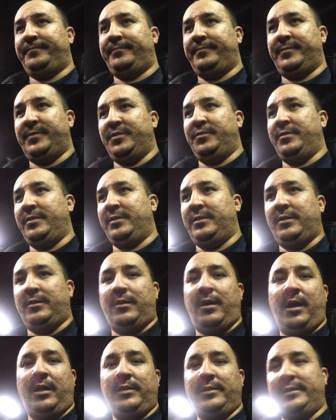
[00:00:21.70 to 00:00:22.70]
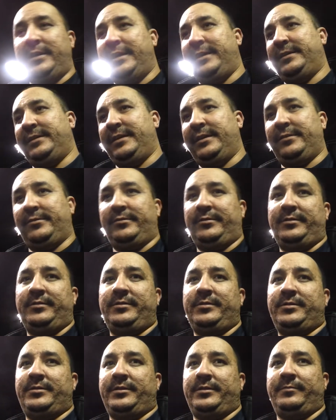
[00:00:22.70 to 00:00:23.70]
do the little holiday
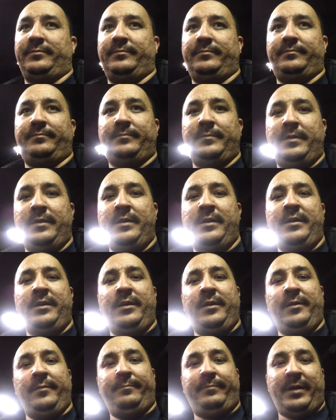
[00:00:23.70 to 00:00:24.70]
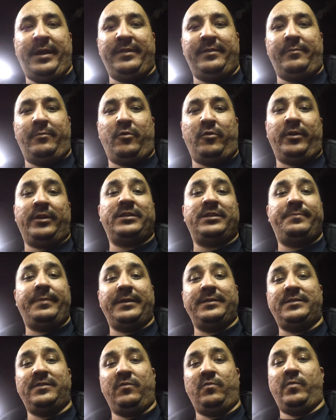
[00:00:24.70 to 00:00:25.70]
dinners and pay the more
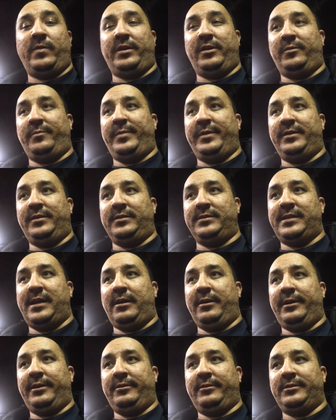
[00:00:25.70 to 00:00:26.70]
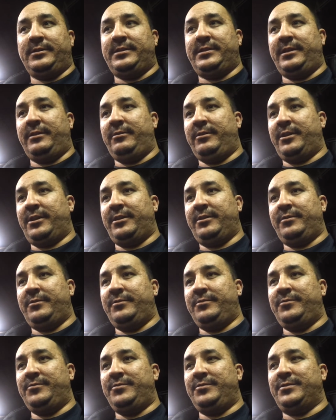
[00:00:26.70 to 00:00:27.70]
expensive winter bills out here in
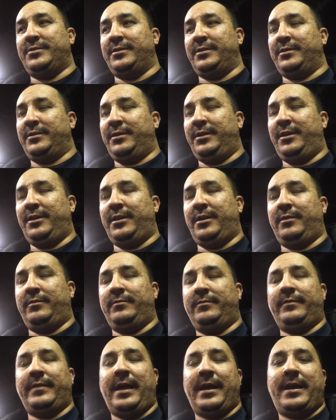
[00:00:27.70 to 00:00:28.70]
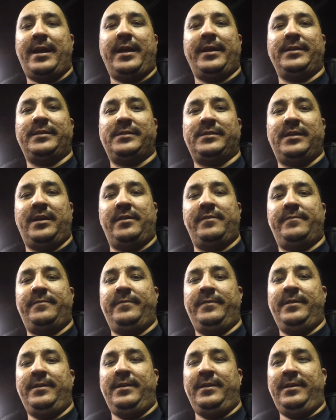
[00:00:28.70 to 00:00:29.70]
Syracuse and, that kind of
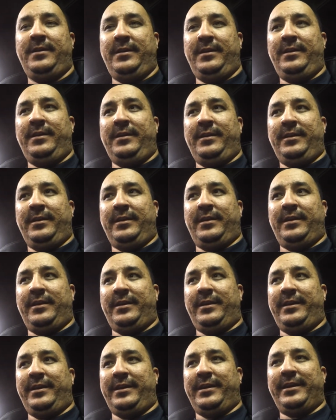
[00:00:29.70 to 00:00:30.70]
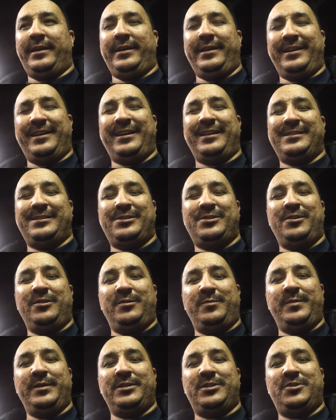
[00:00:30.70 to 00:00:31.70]
stuff. It gets a
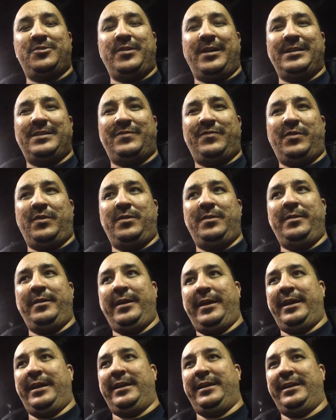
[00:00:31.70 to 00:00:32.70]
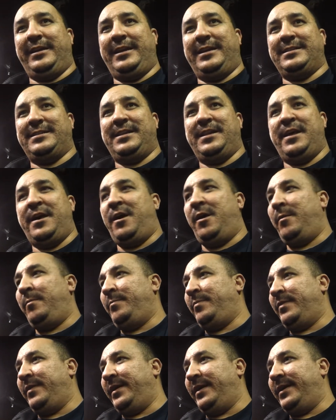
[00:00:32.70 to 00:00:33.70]
little bit stressful, and it doesn't
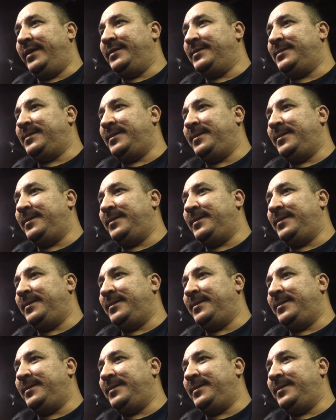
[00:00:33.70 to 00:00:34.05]
help that